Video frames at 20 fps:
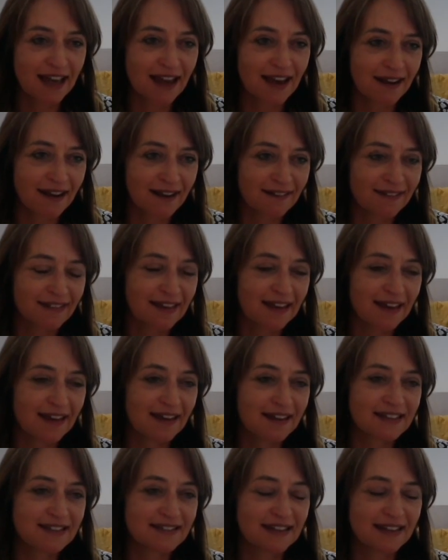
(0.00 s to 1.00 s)
getting out
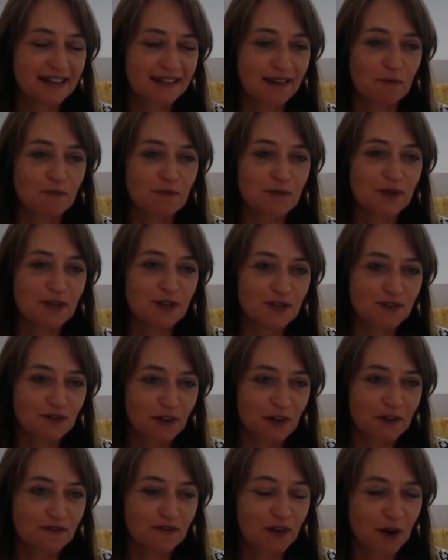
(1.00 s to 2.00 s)
there, seeing that
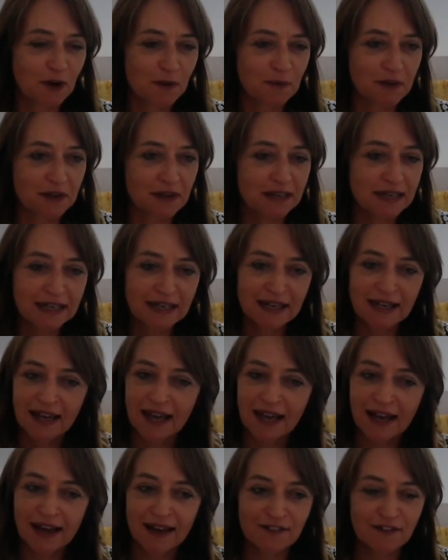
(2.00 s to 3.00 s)
beautiful environment.
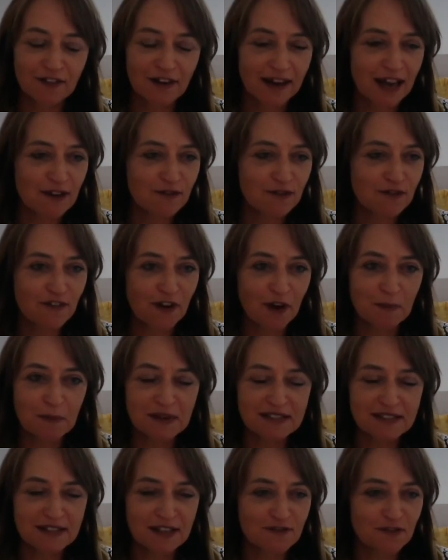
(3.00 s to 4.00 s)
And if I ever find
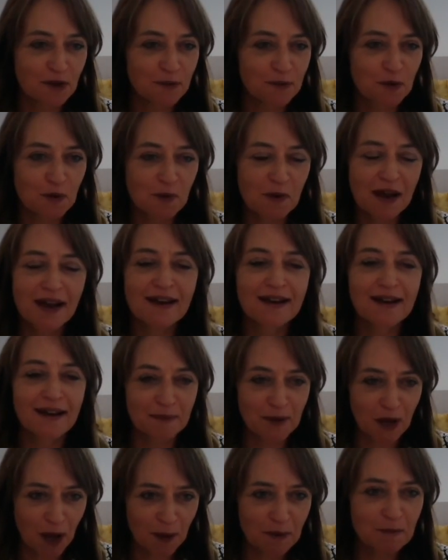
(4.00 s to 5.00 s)
myself up your way,
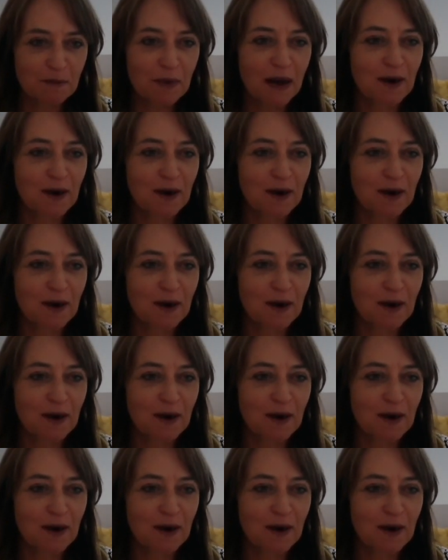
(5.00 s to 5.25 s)
I'm coming